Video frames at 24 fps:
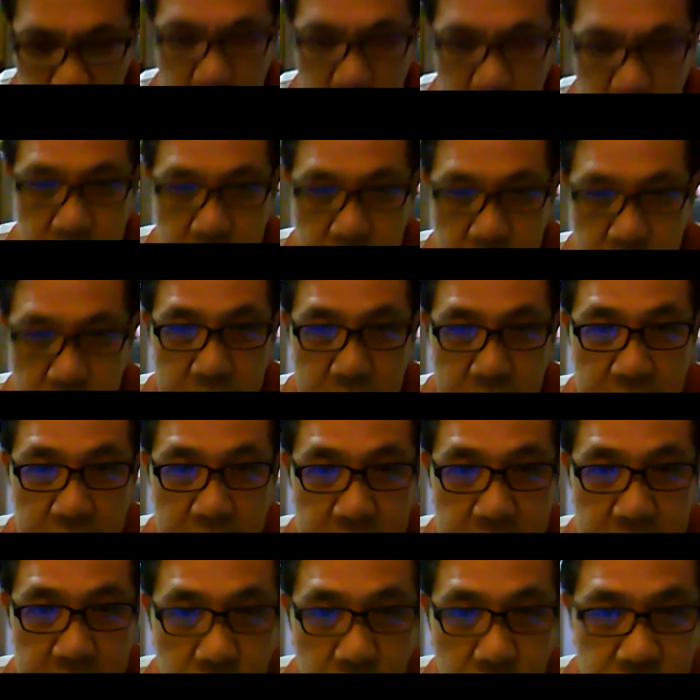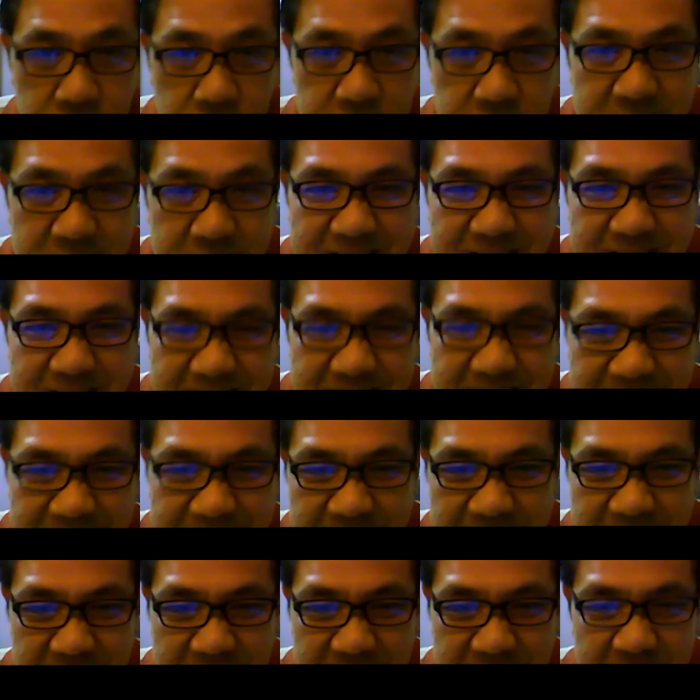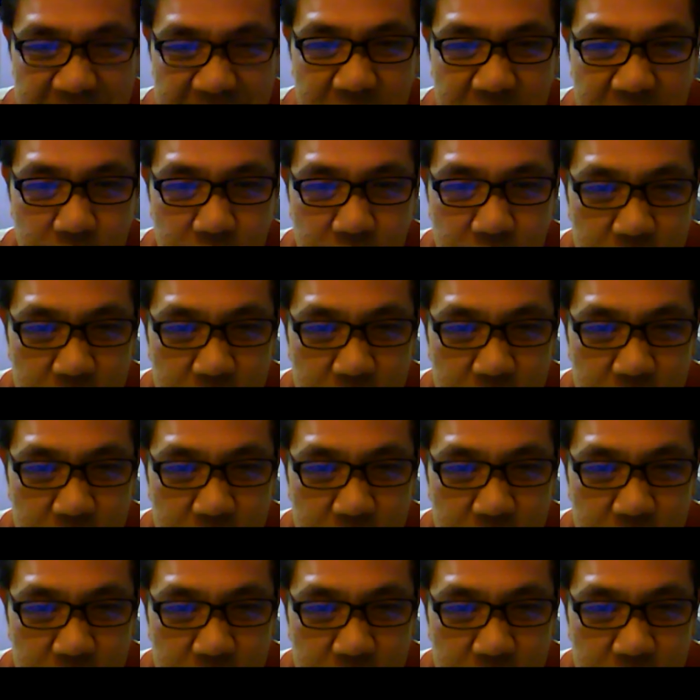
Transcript: Dr. Arnold, all yours. Thank you.